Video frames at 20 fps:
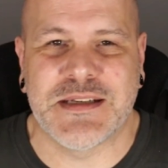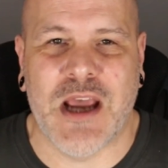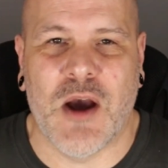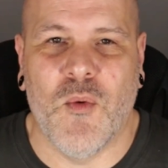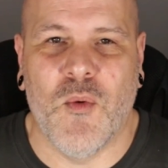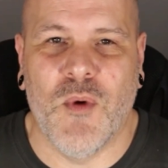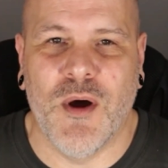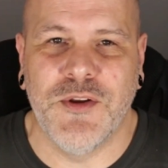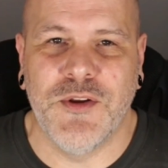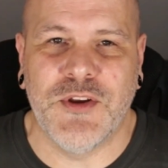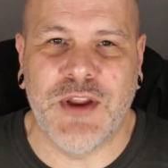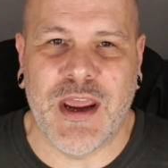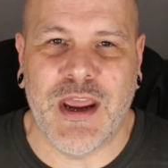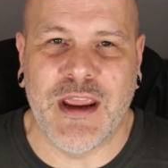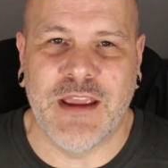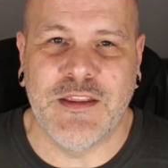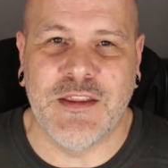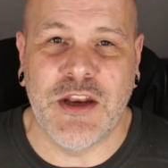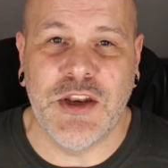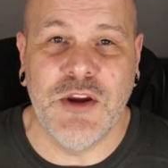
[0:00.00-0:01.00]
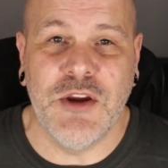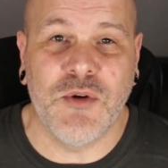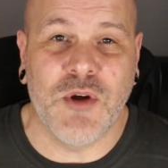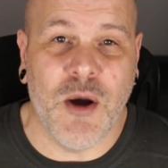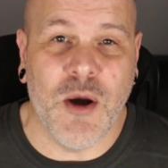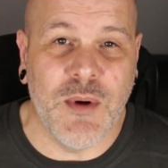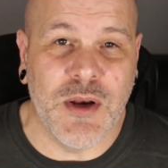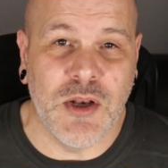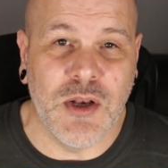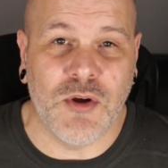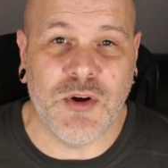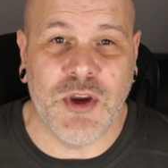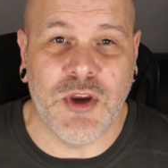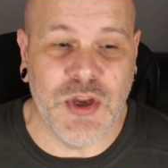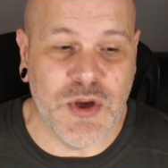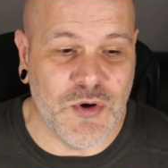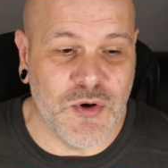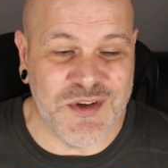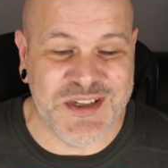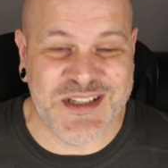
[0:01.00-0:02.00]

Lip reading: out one day, and then you go and look at your